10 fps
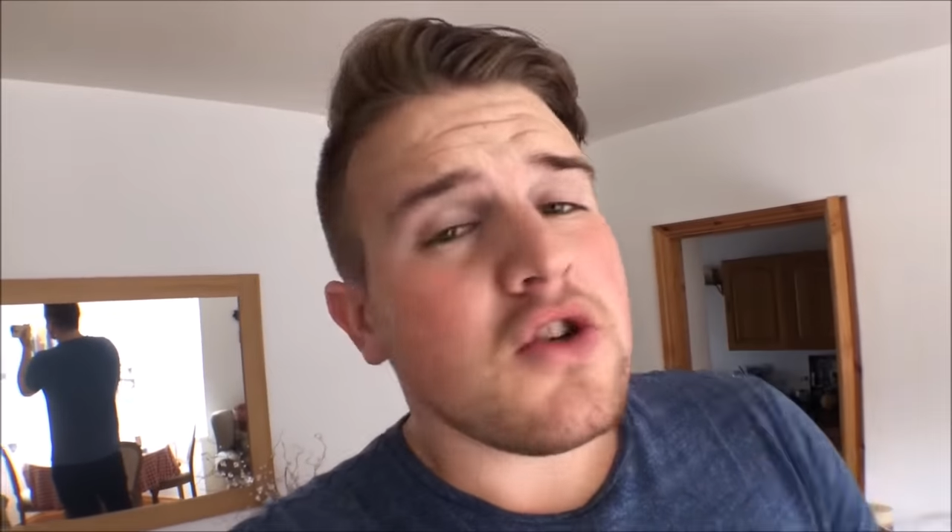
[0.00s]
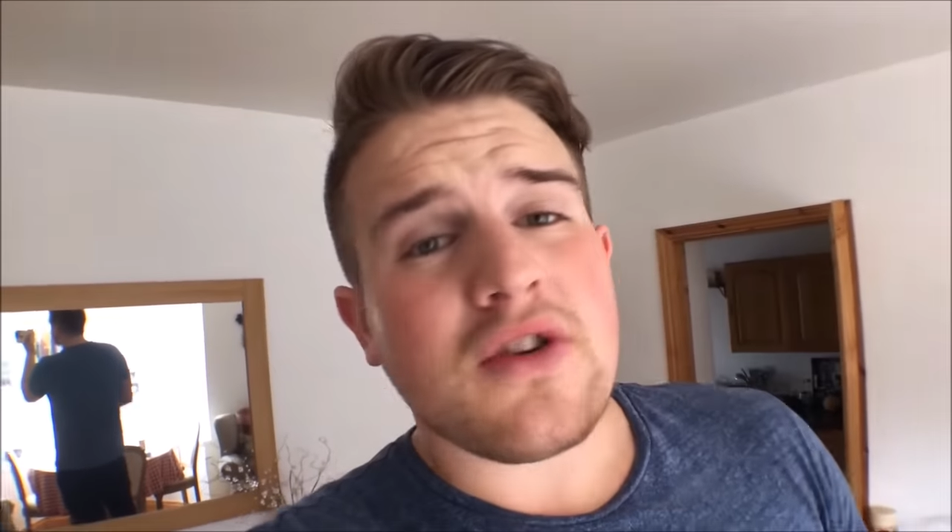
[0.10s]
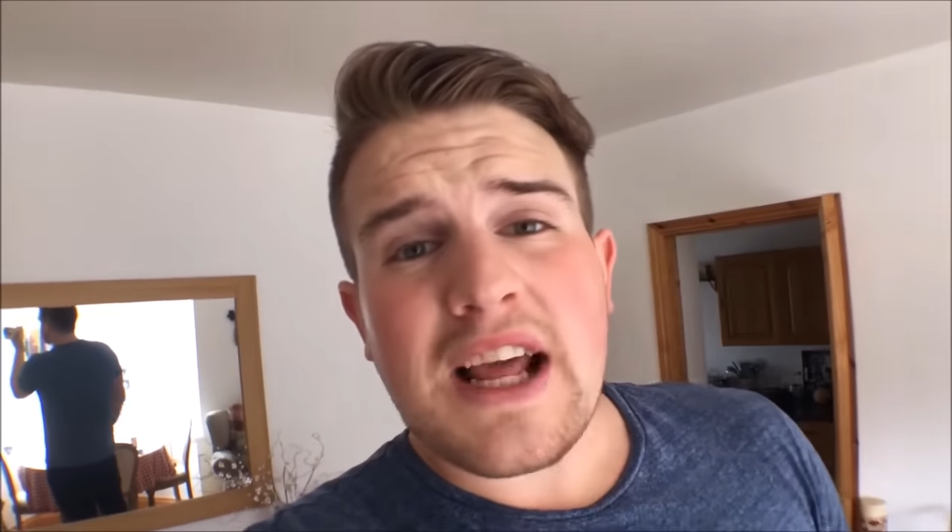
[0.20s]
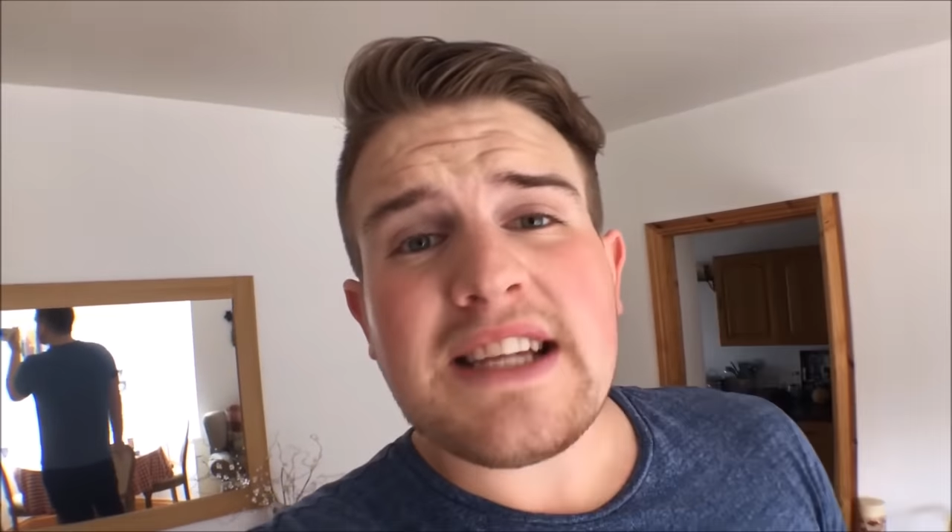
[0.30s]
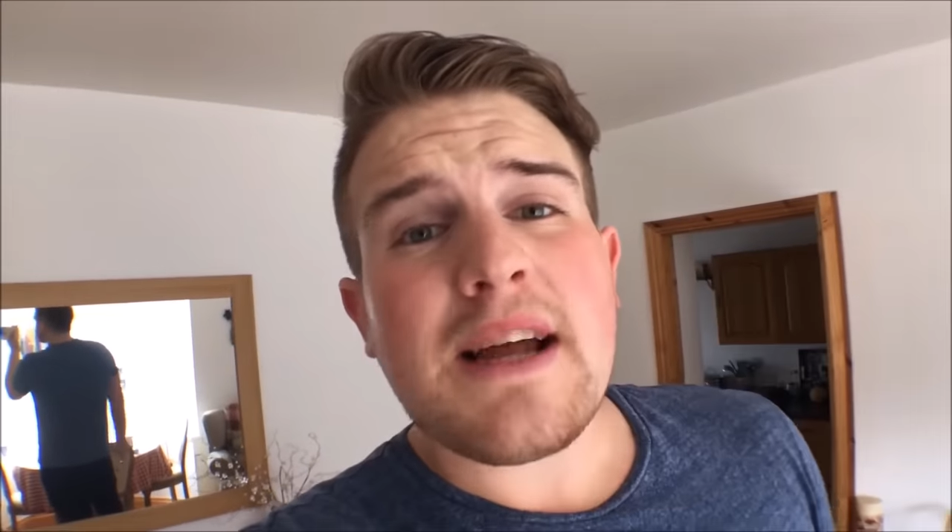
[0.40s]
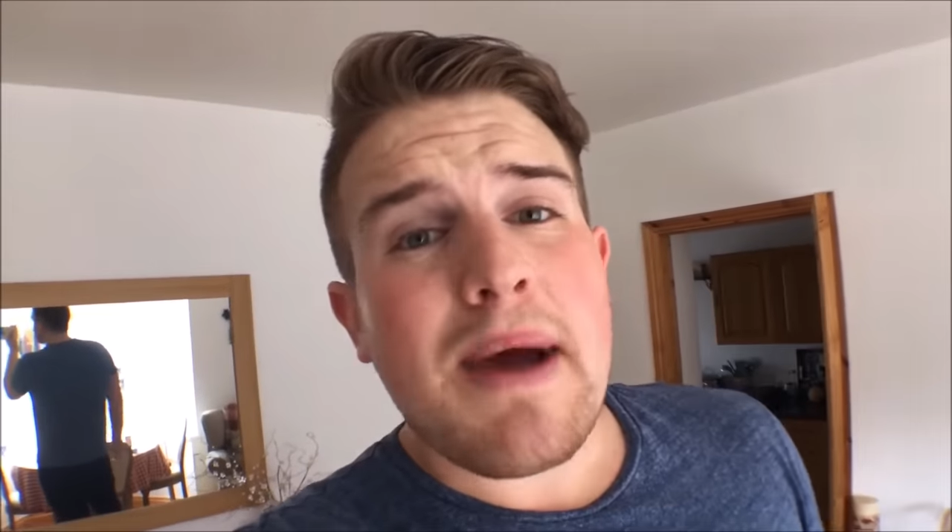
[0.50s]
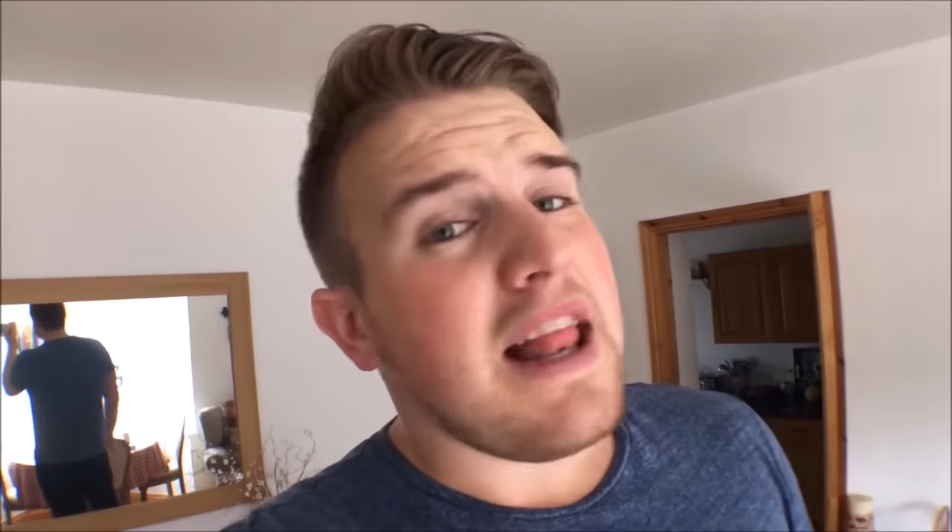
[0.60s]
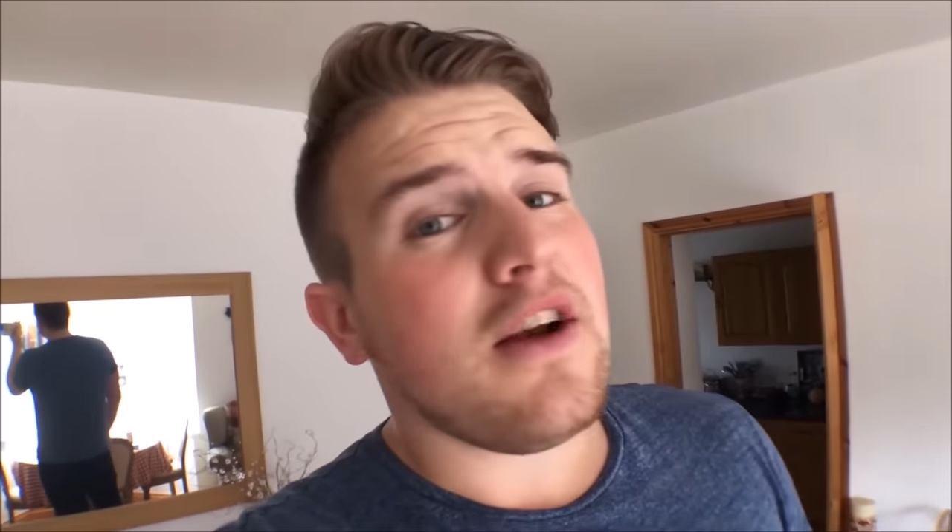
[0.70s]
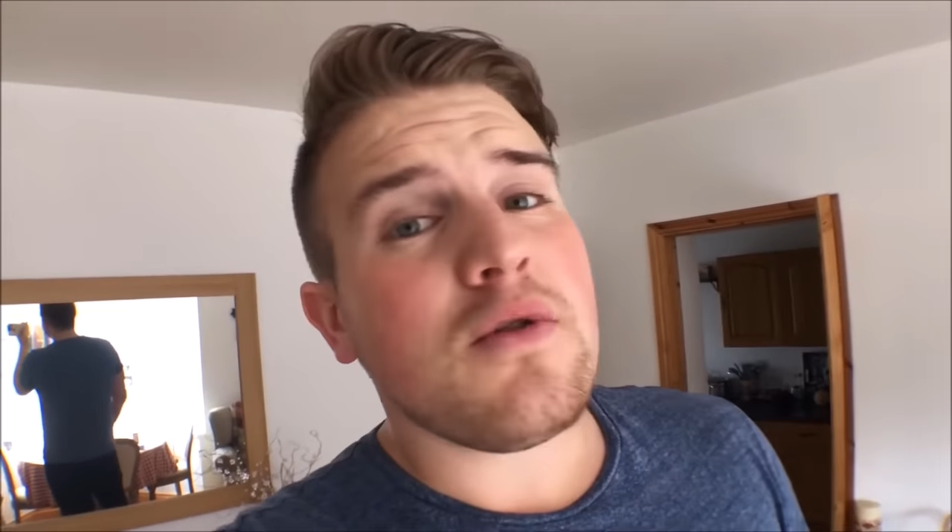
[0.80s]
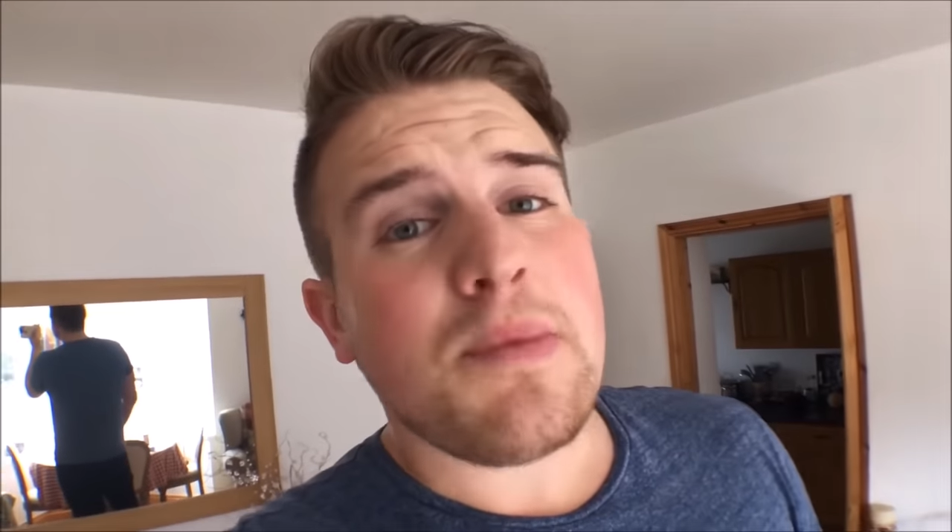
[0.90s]
so next time
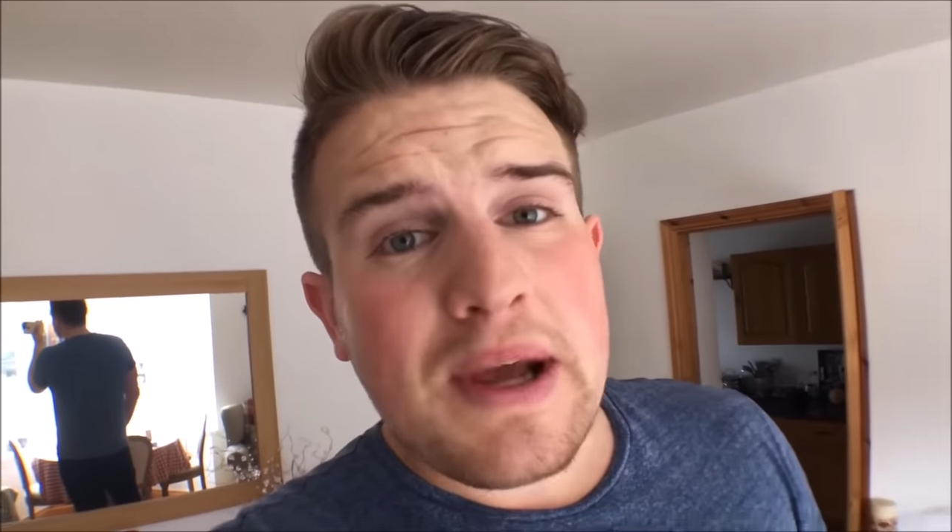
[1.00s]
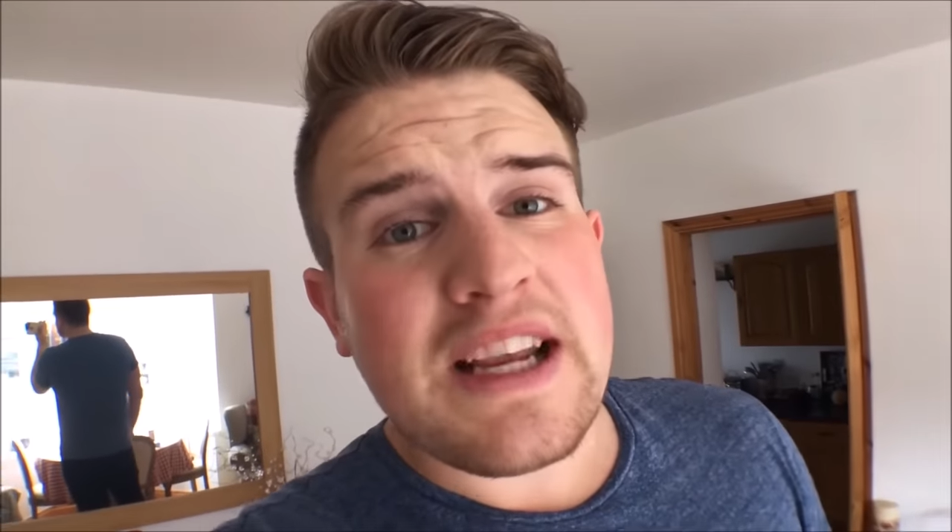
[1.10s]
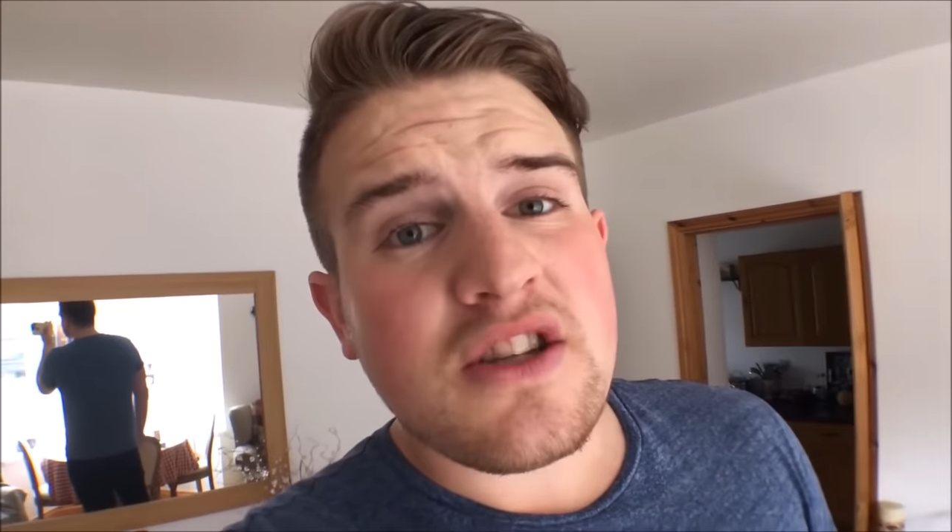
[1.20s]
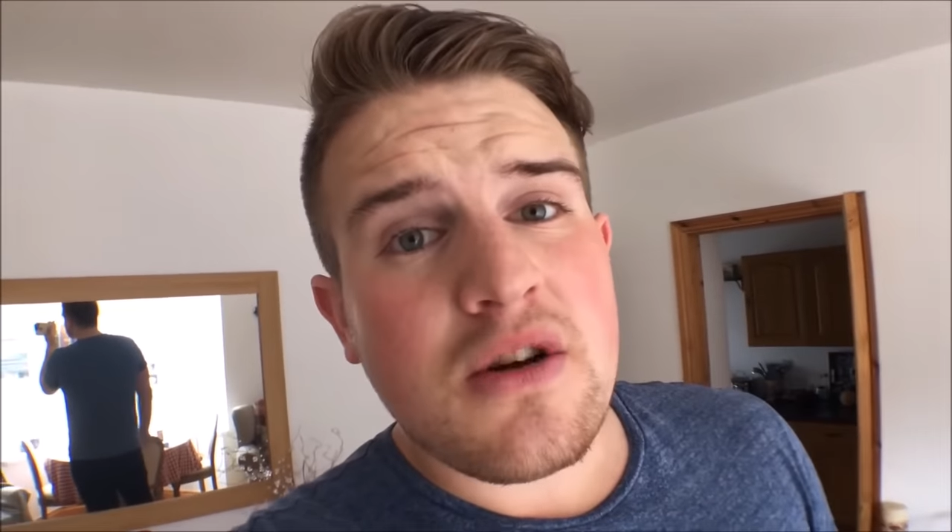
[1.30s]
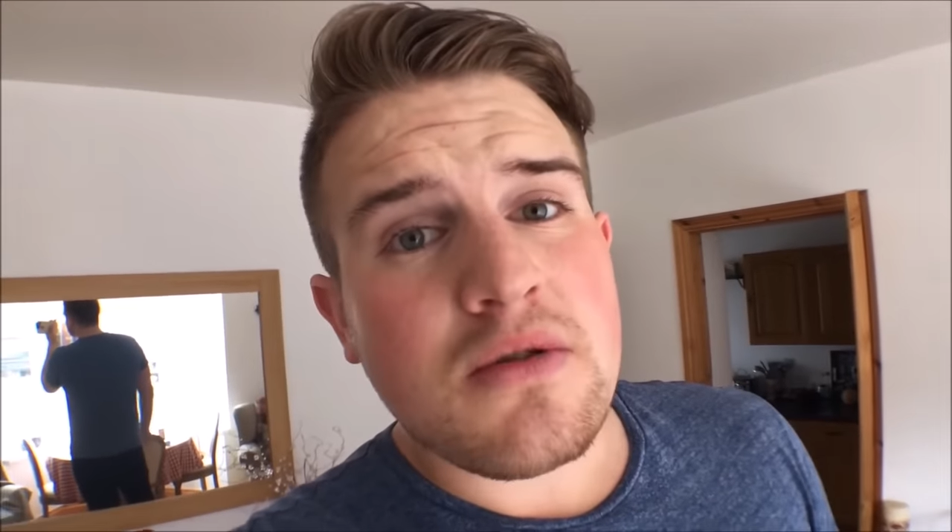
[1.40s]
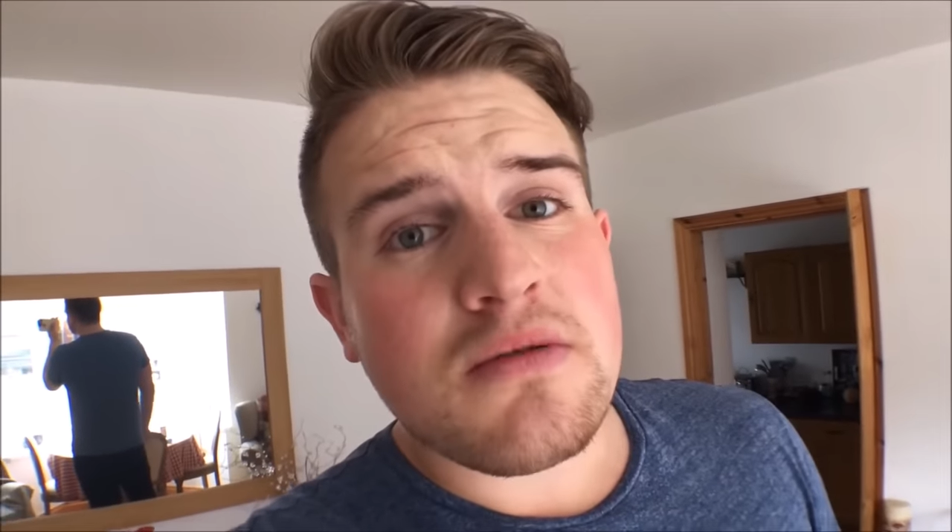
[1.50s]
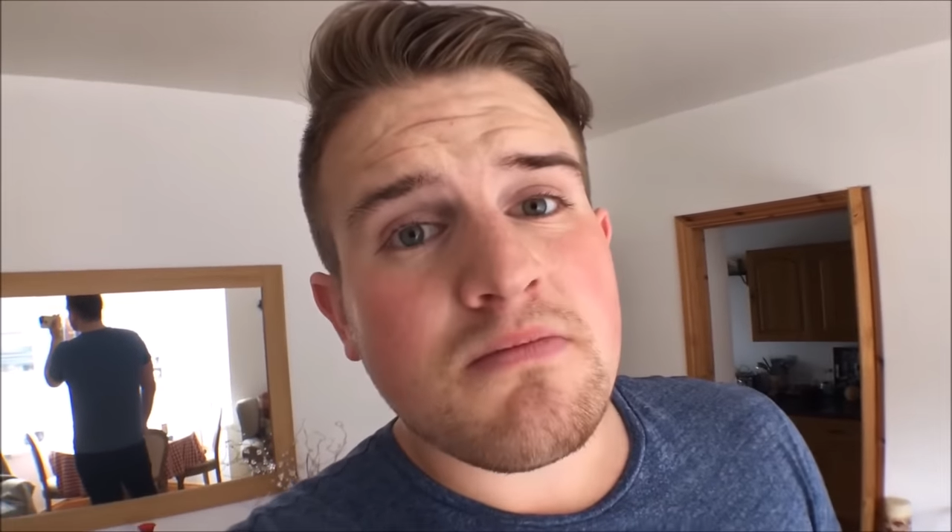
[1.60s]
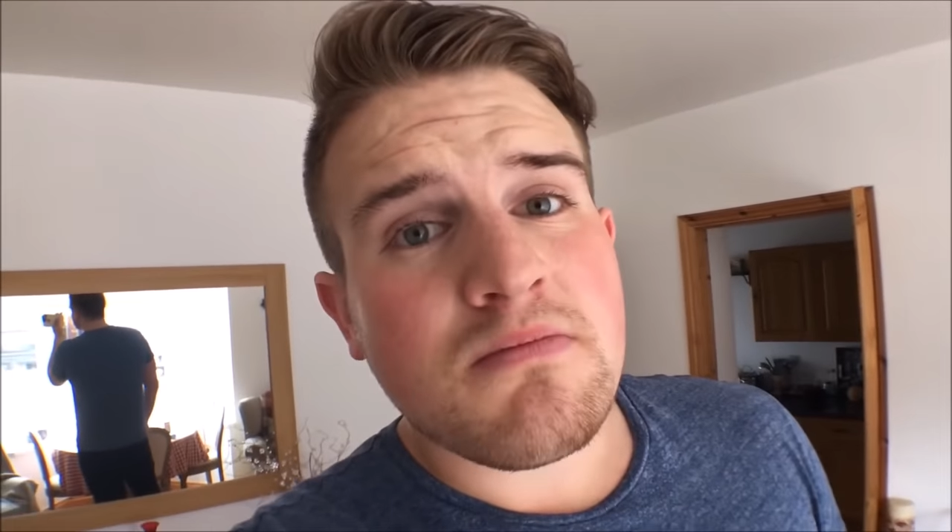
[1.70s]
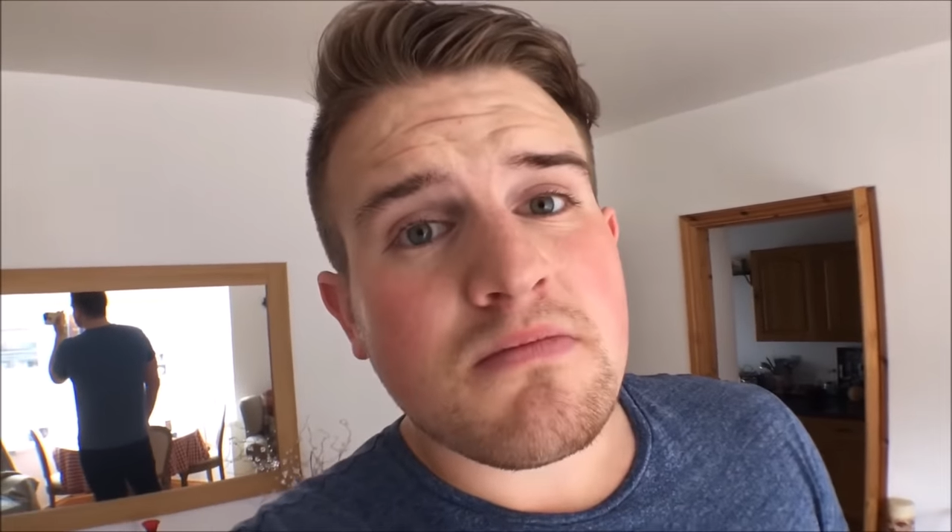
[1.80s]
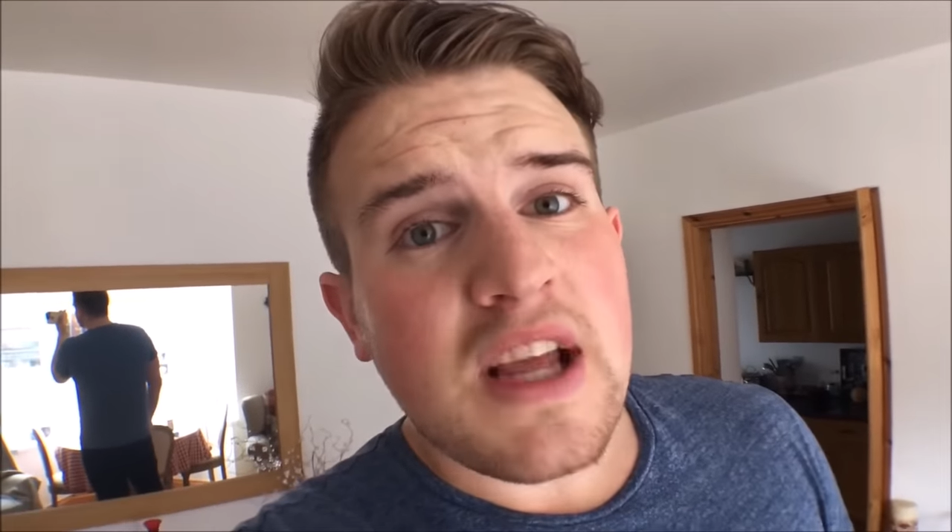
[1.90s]
Elliot goes to pick his nose,